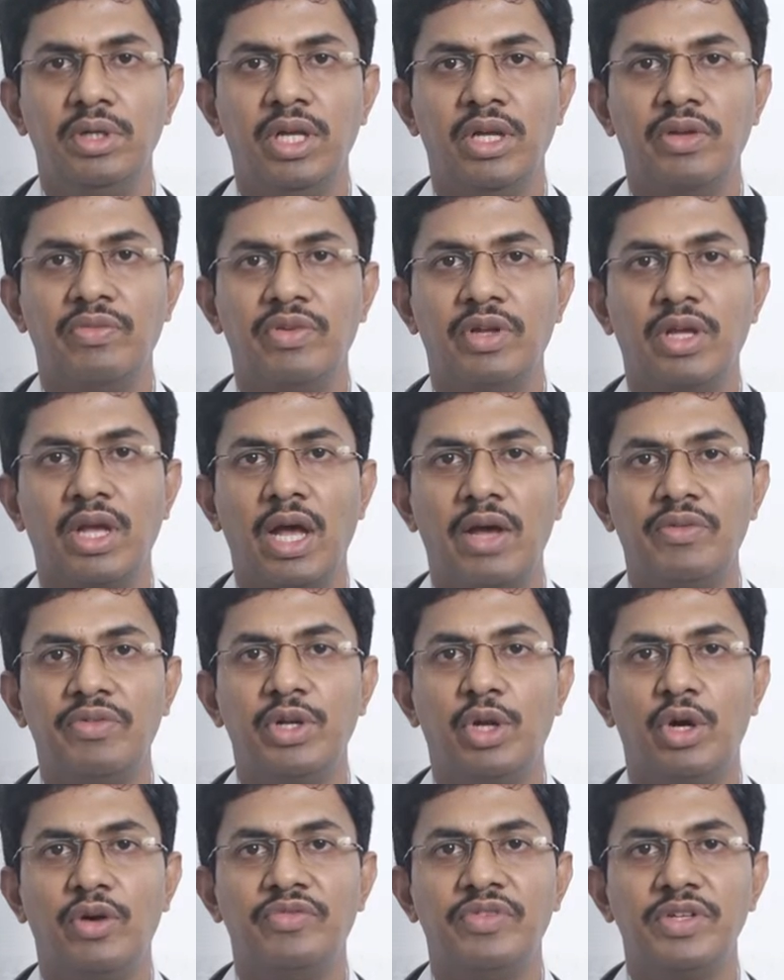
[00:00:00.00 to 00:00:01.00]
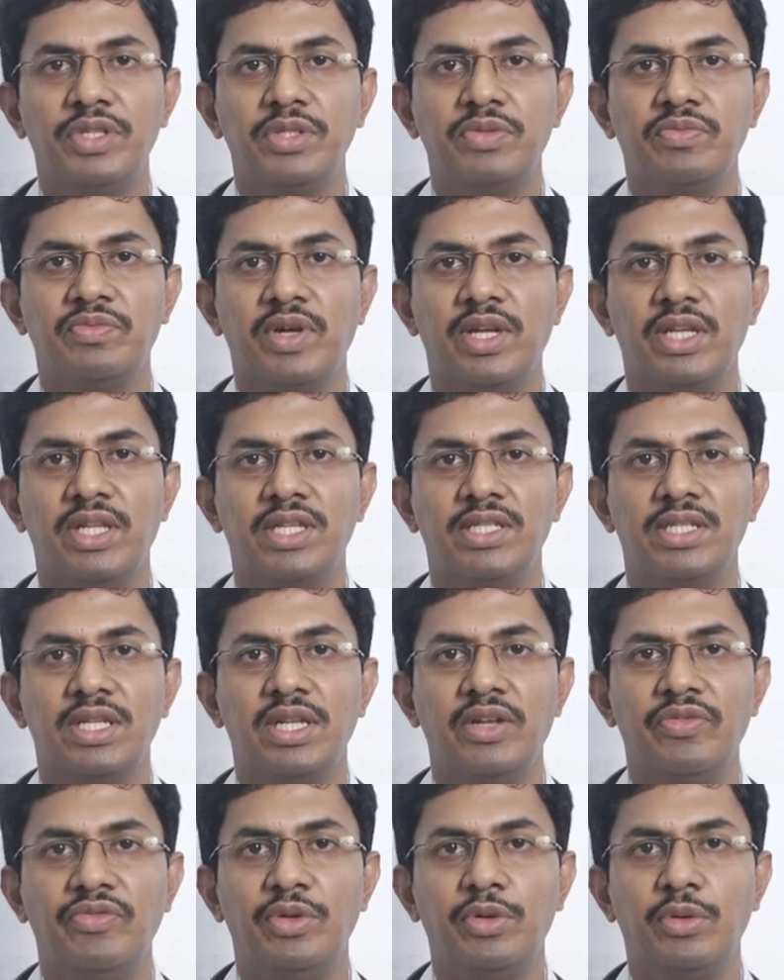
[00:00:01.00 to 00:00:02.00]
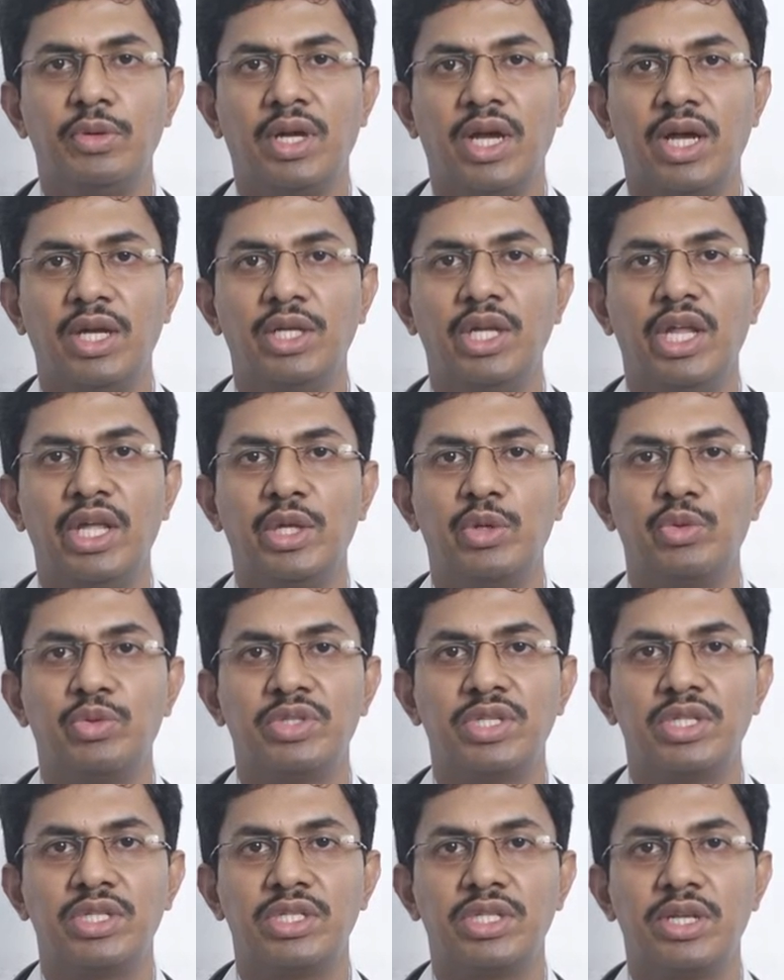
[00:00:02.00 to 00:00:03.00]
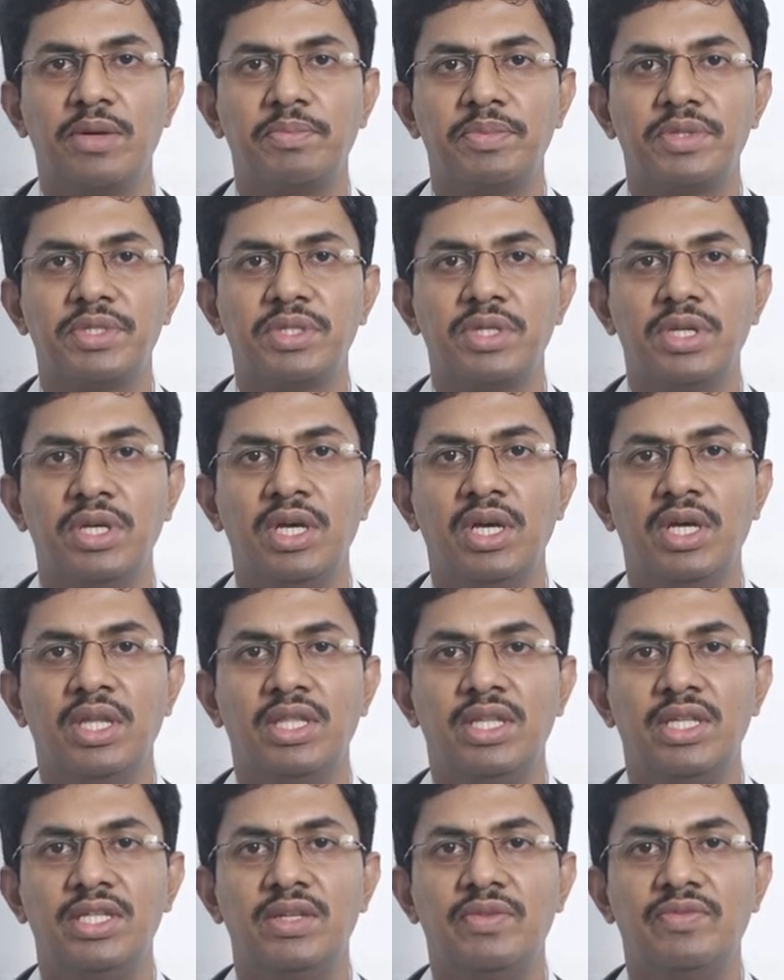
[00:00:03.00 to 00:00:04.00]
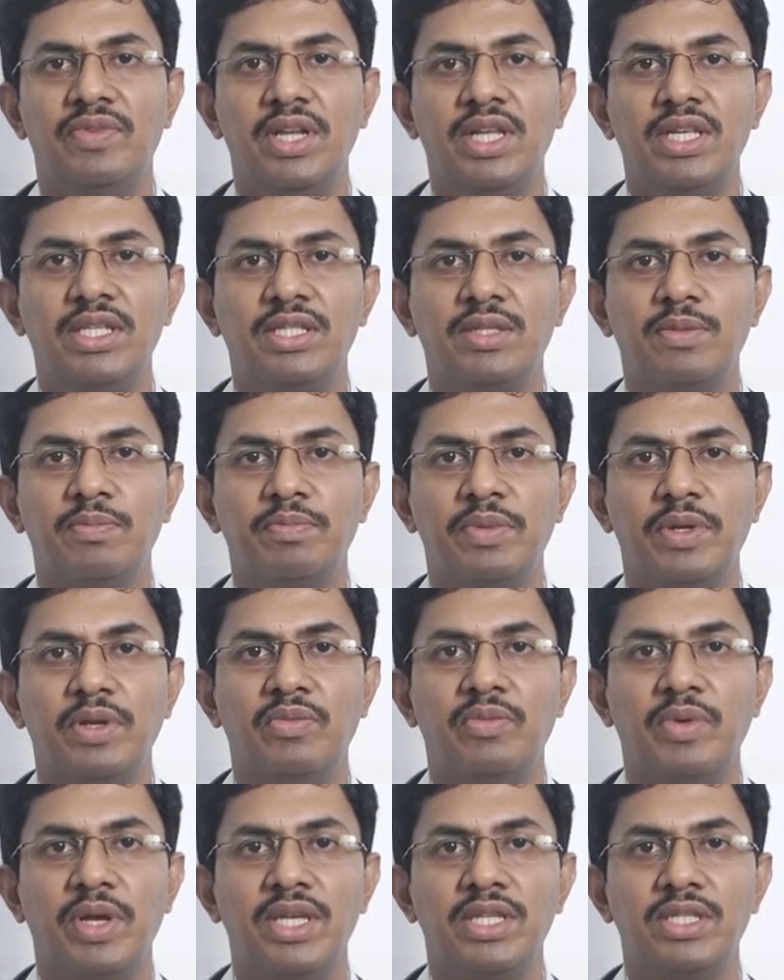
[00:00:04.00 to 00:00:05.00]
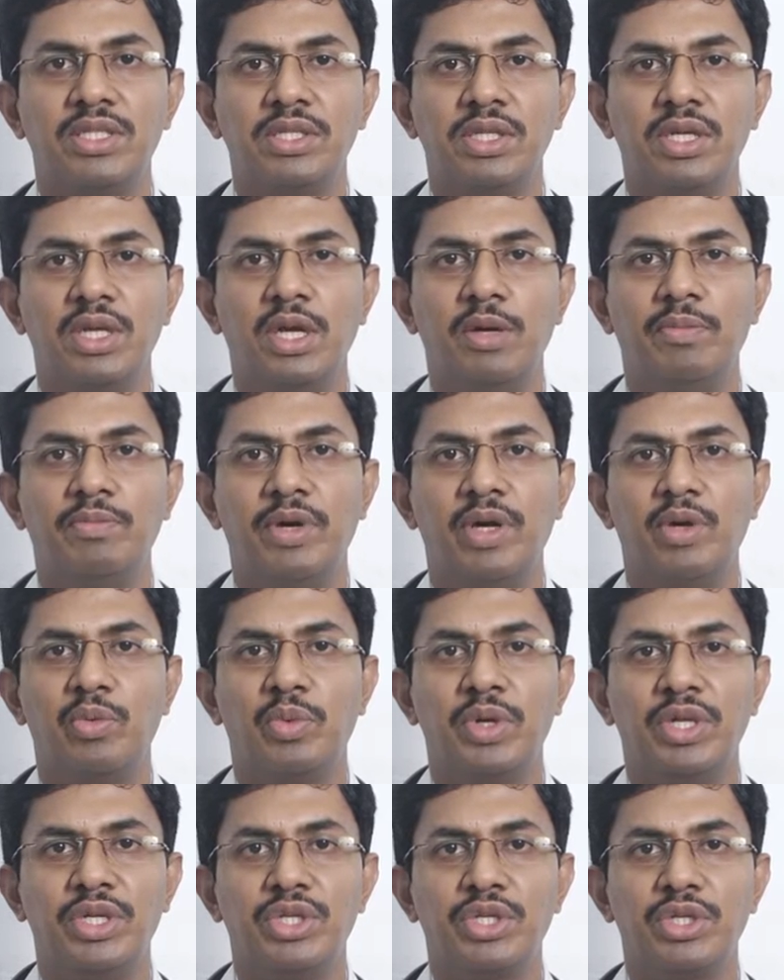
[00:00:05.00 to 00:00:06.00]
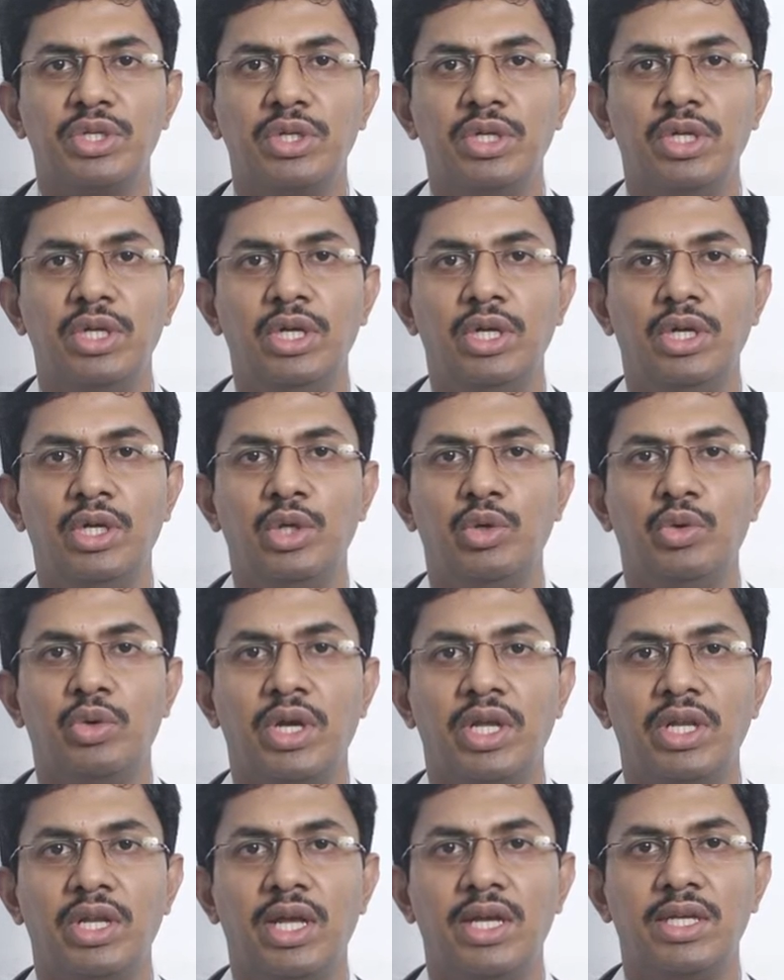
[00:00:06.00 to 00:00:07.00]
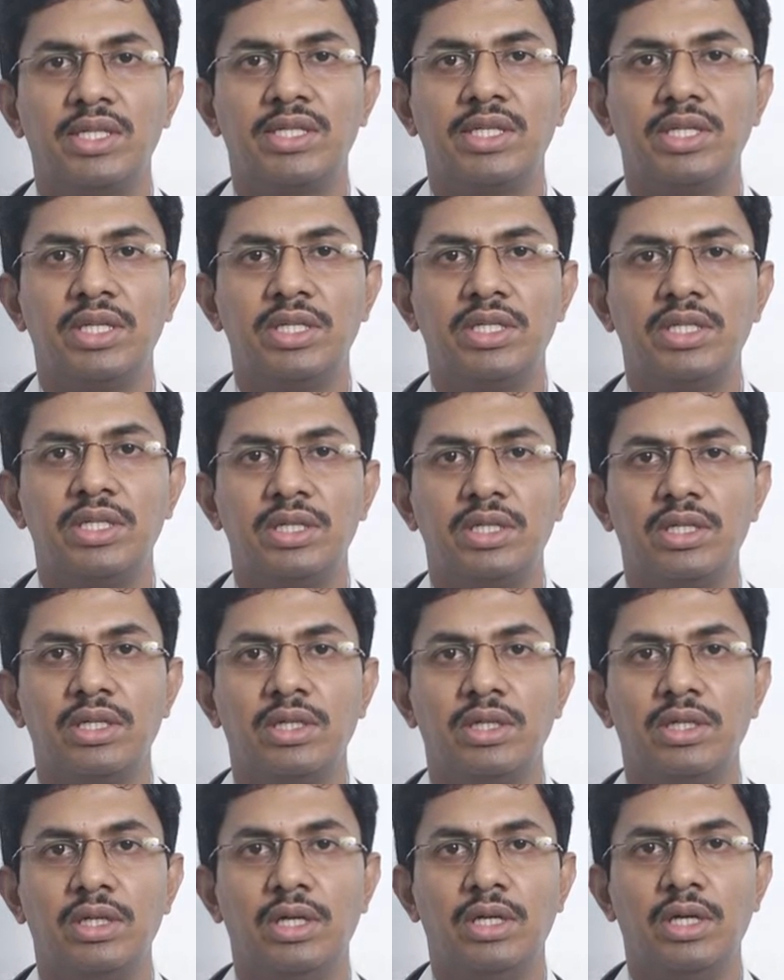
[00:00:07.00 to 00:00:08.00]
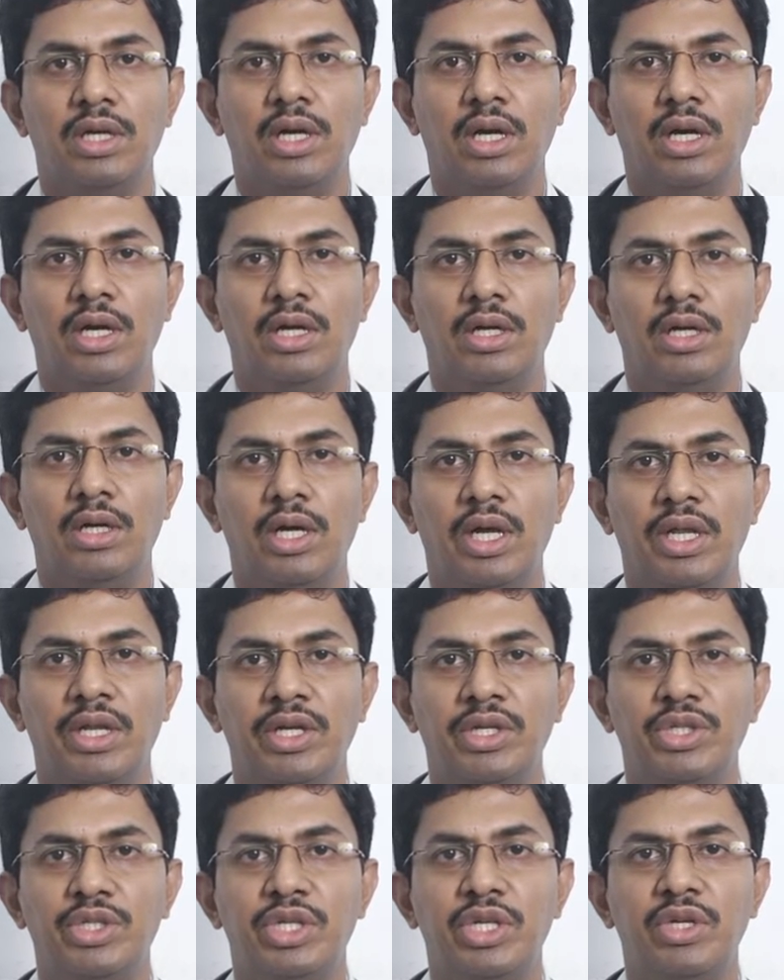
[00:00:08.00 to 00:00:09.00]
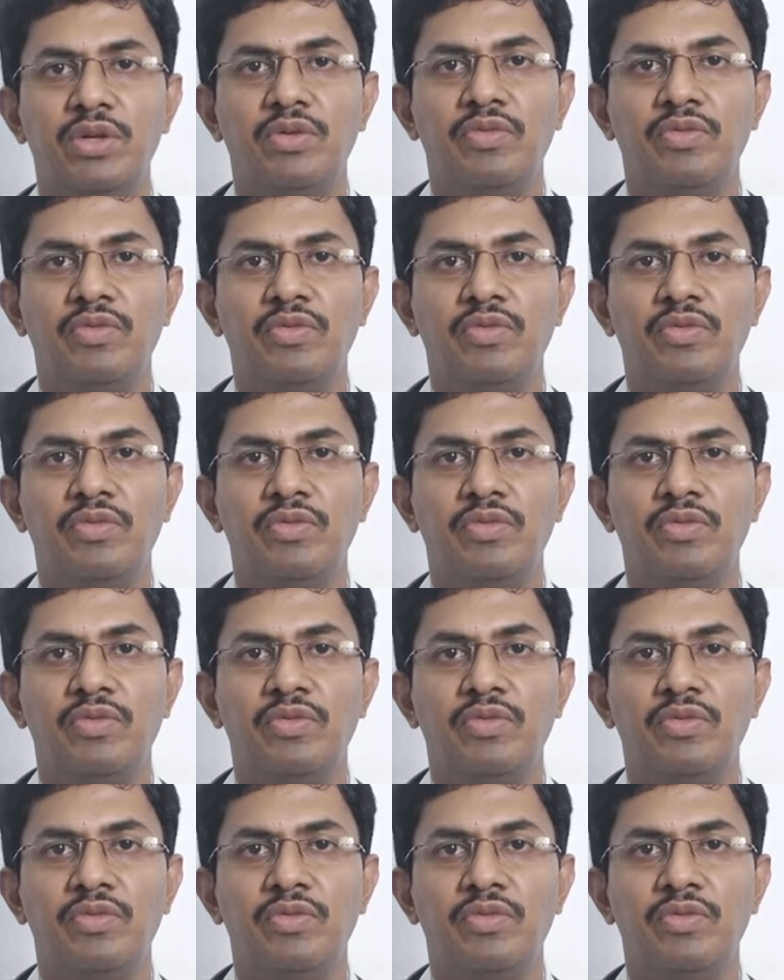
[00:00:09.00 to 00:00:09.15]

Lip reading: If you have an office where there's a lift, kindly use the steps. These are very simple ways by which you can exert energy